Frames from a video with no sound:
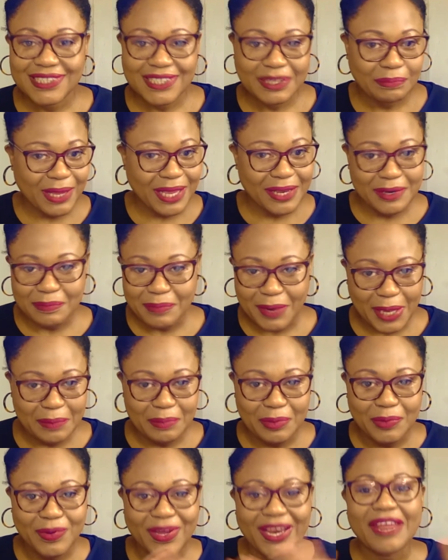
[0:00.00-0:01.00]
pen and
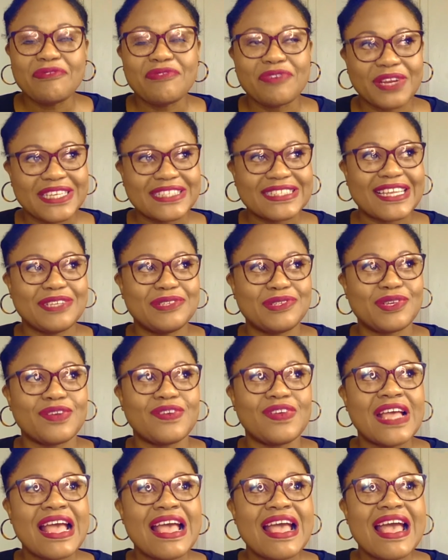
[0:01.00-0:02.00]
paper, whatever it is that you
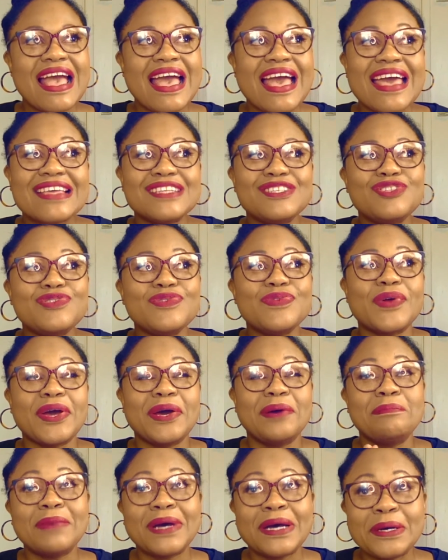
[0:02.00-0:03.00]
do, and you
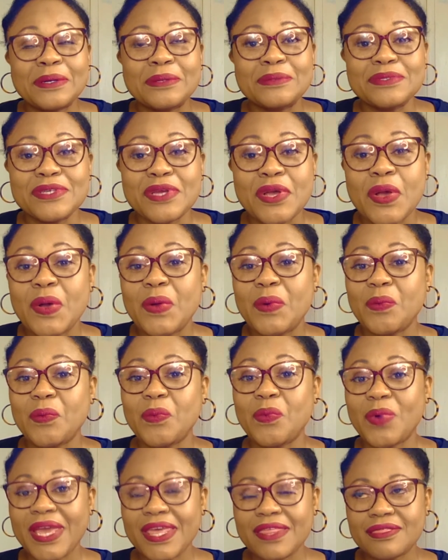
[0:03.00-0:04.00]
come out
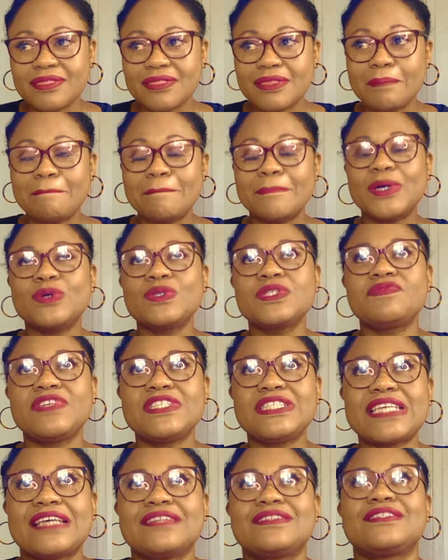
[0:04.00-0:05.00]
with the most
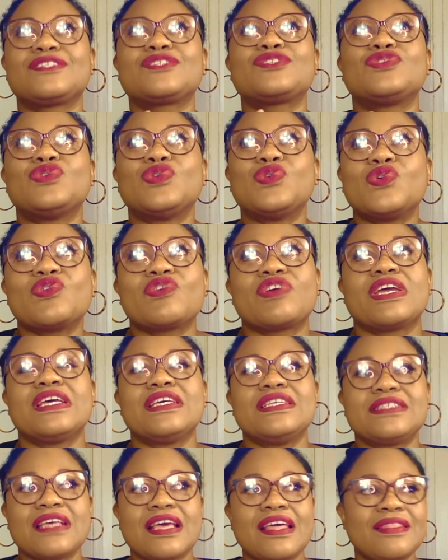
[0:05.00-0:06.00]
fantastic
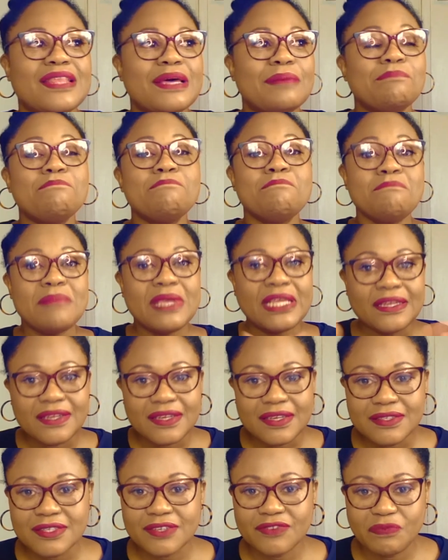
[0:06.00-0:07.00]
stories that
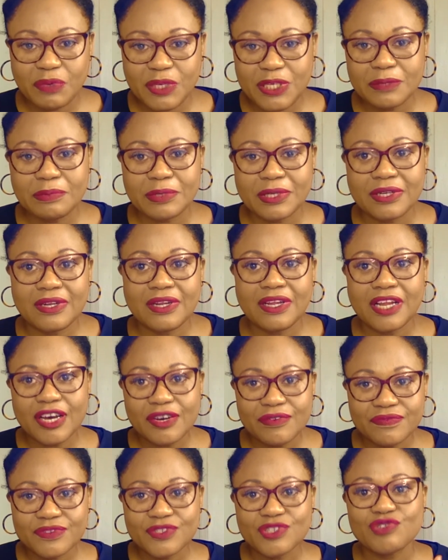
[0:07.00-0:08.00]
millions of people
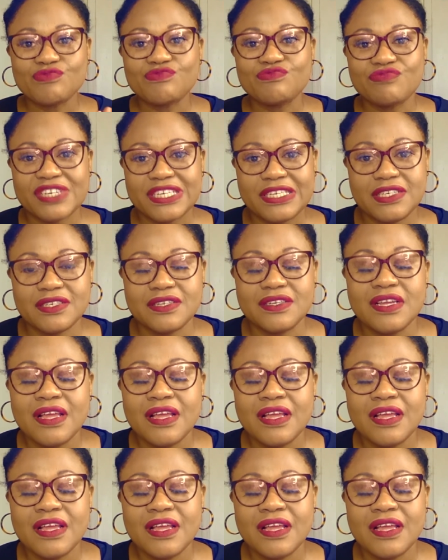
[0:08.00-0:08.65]
love to read.